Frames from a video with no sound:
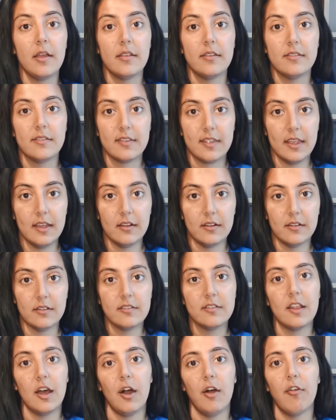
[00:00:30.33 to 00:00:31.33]

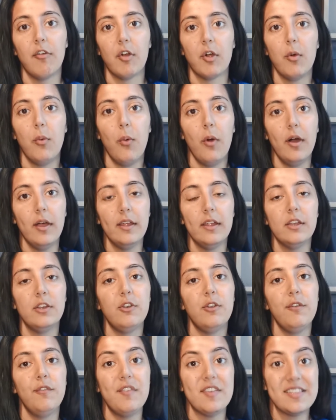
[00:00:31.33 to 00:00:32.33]
skills that are required
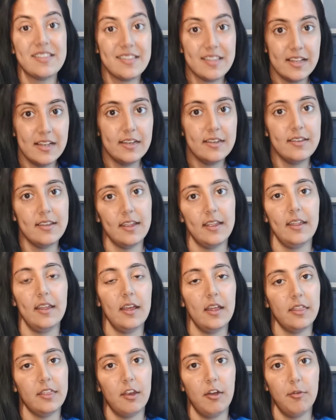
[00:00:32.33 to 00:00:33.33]
to facilitate
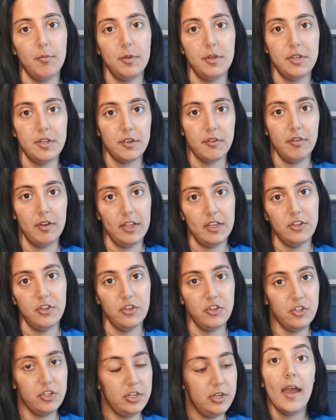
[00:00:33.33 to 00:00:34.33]
a therapeutic
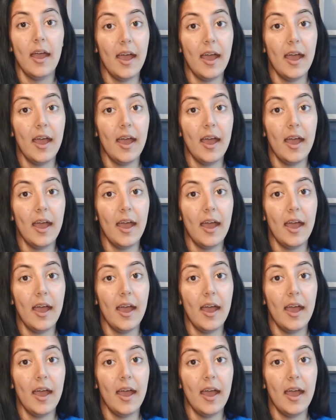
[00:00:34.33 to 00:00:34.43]
relationship.